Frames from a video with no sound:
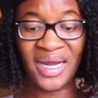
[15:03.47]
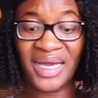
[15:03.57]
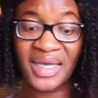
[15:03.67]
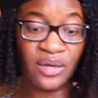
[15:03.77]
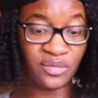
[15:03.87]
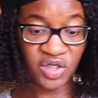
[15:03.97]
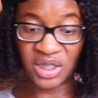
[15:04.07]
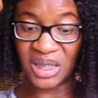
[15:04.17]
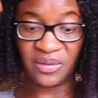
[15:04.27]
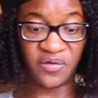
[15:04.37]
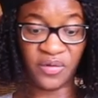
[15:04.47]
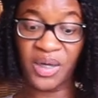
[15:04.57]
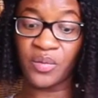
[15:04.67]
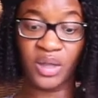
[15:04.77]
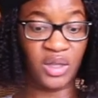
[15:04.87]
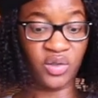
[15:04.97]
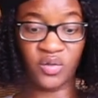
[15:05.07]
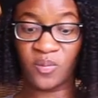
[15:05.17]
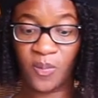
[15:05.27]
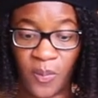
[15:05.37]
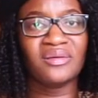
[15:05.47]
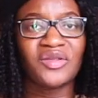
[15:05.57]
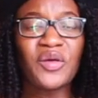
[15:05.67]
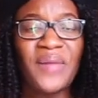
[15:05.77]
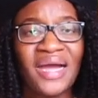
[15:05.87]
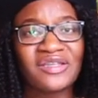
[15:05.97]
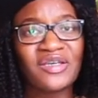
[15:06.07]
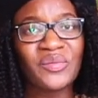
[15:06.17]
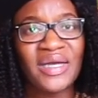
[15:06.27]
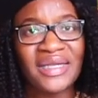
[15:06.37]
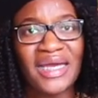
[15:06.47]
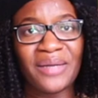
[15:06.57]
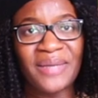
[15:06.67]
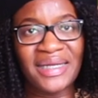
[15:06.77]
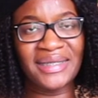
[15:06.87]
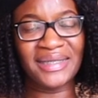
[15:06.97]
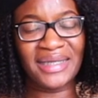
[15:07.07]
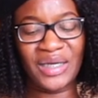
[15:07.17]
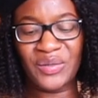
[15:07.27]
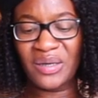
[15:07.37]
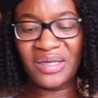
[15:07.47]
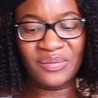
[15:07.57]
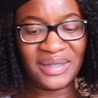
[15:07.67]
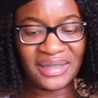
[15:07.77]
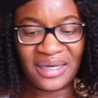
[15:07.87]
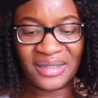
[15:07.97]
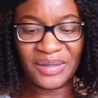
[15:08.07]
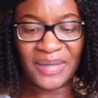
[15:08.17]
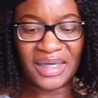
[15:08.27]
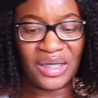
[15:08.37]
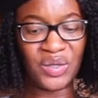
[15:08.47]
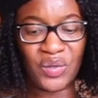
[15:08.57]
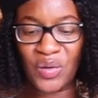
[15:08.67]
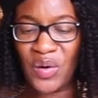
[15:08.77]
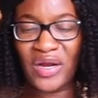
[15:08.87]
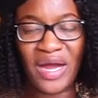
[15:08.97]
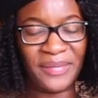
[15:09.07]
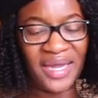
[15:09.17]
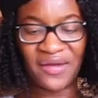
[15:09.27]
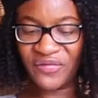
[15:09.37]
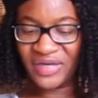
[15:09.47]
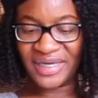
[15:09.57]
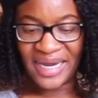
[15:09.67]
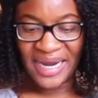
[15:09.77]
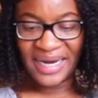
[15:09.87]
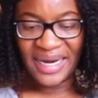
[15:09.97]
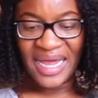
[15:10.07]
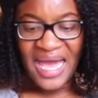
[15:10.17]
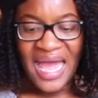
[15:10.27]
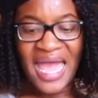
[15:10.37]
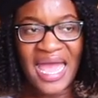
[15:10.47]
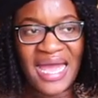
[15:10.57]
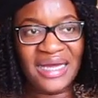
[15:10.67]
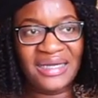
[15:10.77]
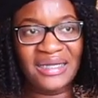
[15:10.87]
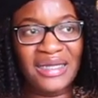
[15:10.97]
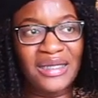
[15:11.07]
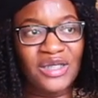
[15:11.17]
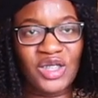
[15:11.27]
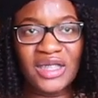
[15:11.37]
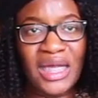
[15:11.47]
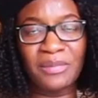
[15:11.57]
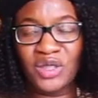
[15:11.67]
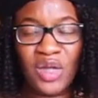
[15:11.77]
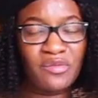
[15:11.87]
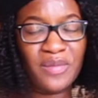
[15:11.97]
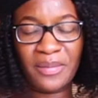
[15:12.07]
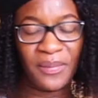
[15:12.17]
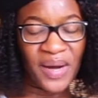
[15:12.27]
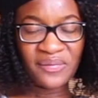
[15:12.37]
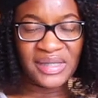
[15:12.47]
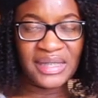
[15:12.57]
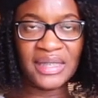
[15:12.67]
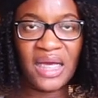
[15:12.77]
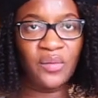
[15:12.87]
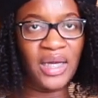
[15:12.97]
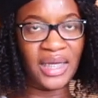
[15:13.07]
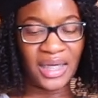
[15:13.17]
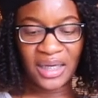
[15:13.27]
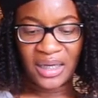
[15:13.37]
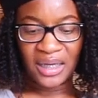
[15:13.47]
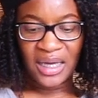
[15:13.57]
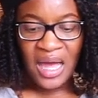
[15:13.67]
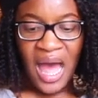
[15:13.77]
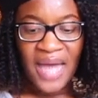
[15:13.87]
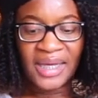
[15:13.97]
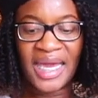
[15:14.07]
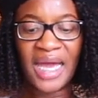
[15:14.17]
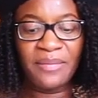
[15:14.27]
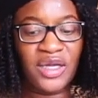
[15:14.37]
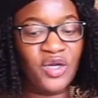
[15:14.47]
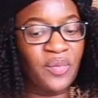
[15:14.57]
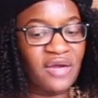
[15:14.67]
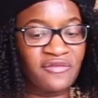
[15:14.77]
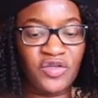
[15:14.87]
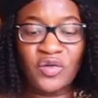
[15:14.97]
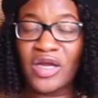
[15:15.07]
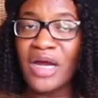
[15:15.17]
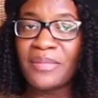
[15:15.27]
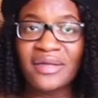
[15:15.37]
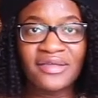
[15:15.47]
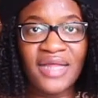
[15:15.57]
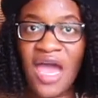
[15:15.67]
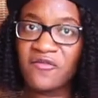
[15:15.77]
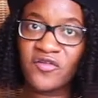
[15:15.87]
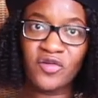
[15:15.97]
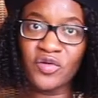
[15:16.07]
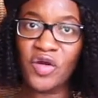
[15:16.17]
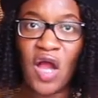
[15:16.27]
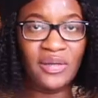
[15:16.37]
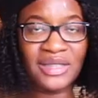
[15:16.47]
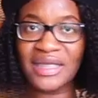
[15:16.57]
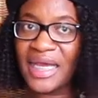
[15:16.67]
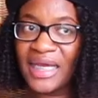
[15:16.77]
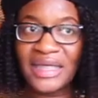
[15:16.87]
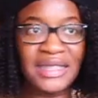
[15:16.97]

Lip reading: And I get where she's coming from, I really do. So back to Whitney and Meddy's date. Whitney was like to Meddy, "You're growing on me every day." And she's like, "But you haven't made me breakfast." He's like, "Whitney, I can't make you breakfast. You don't come down till the afternoon. You're always late."